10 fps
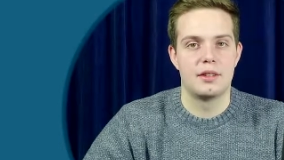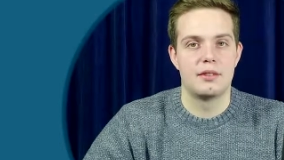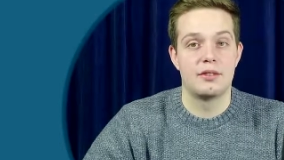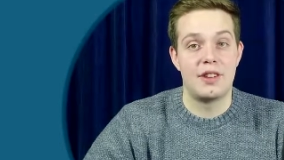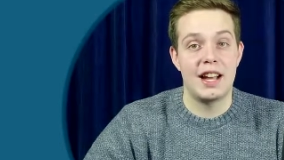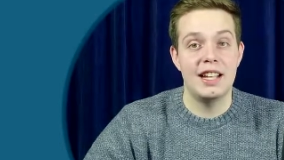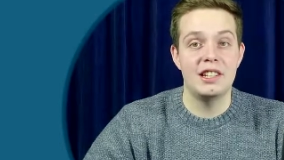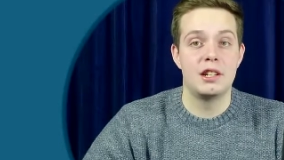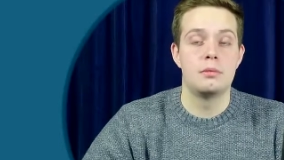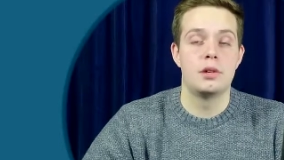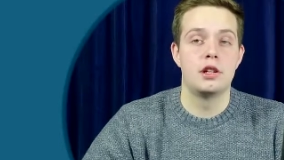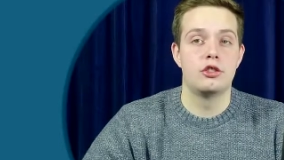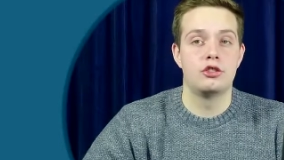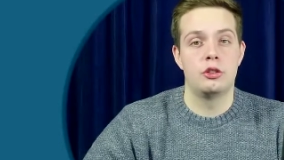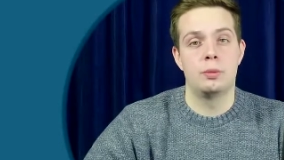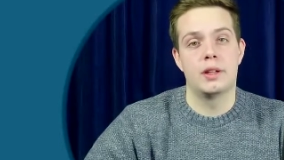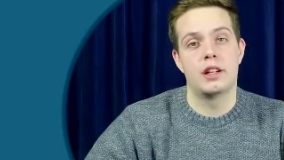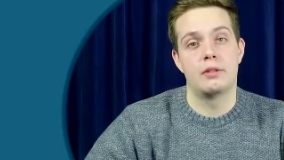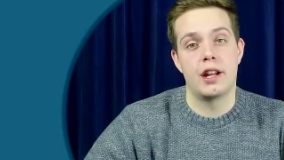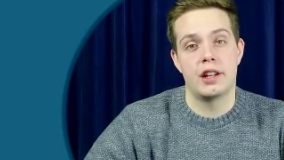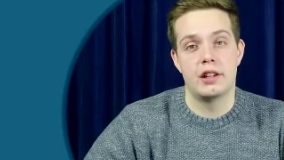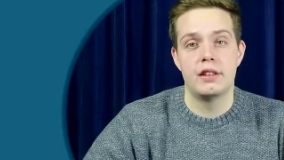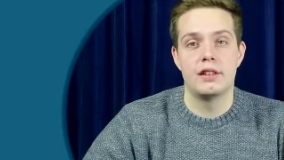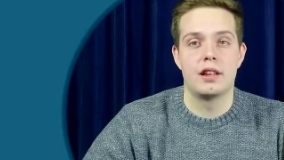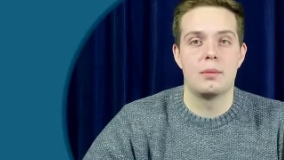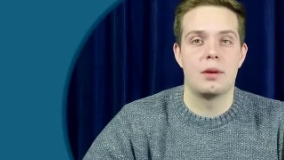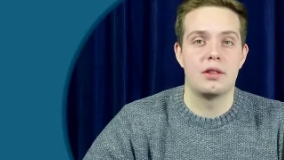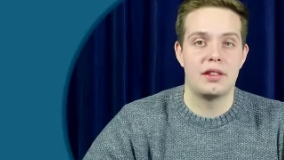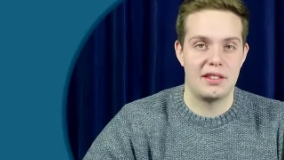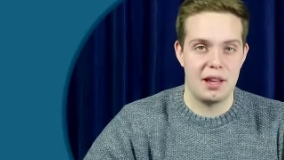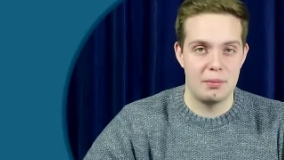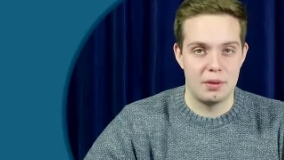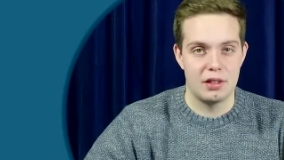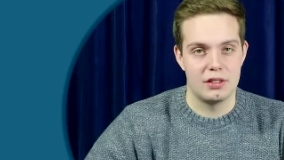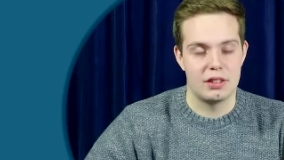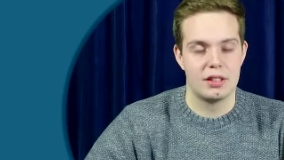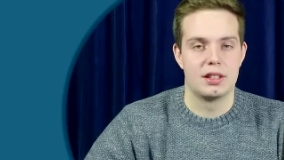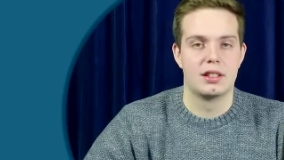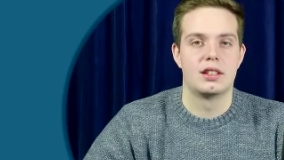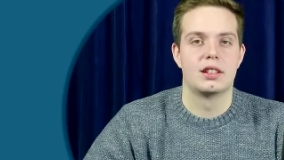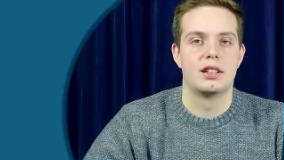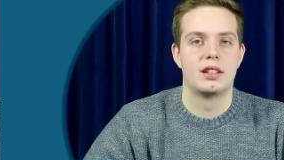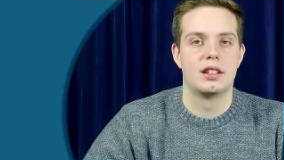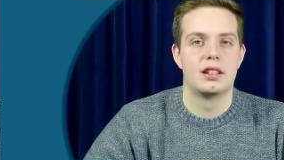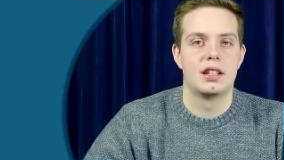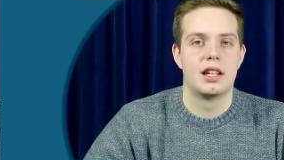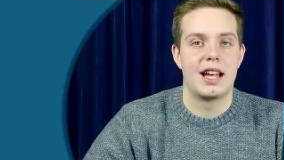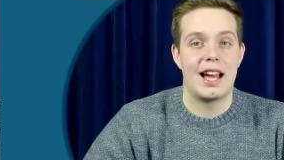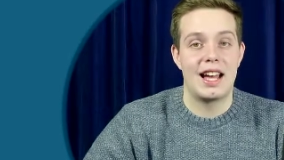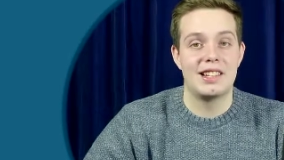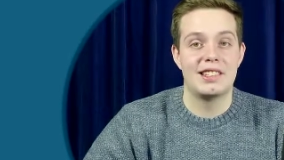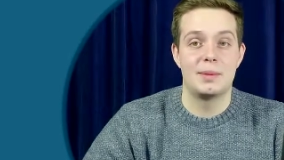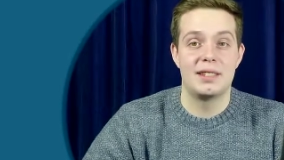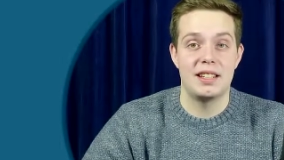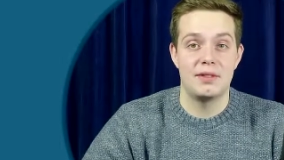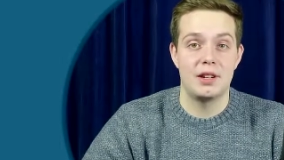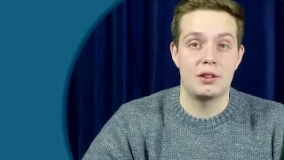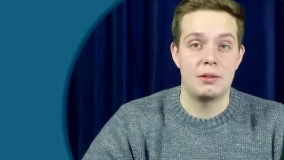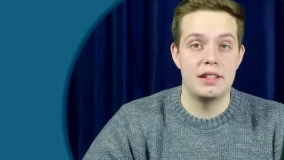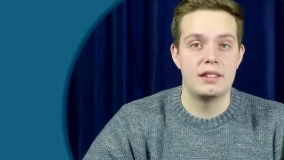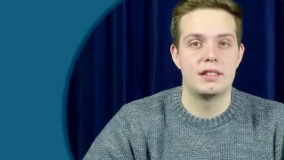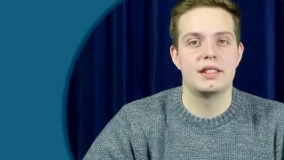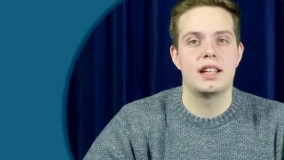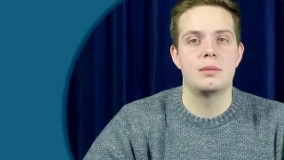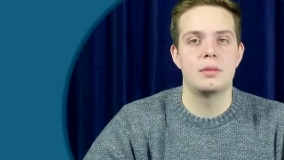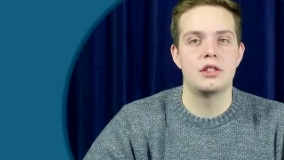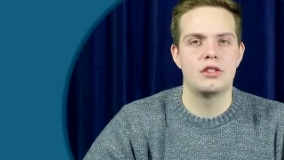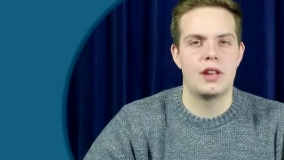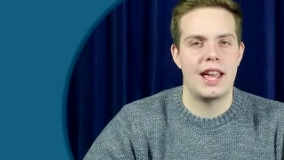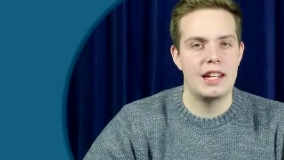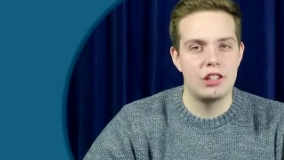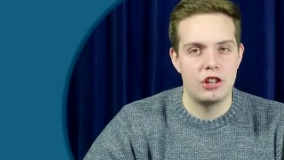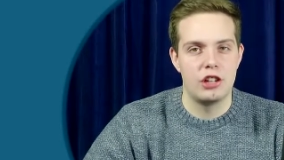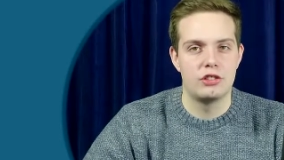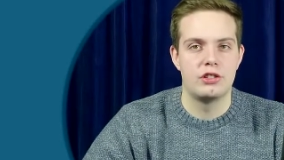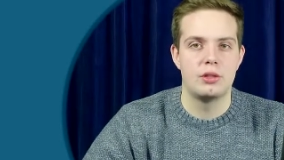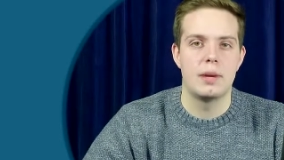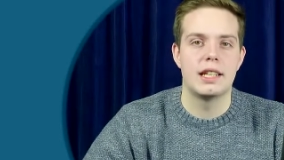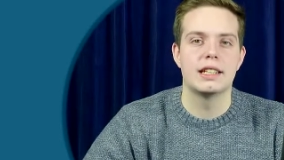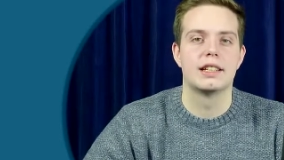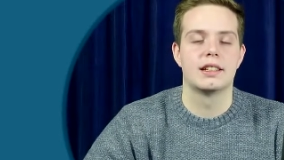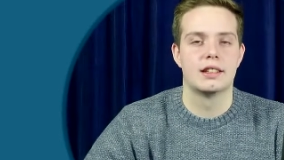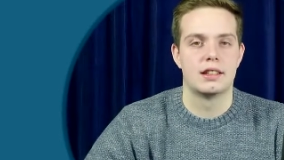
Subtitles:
find and merge duplicate records about the same person, add specific reason statements to any changes you make,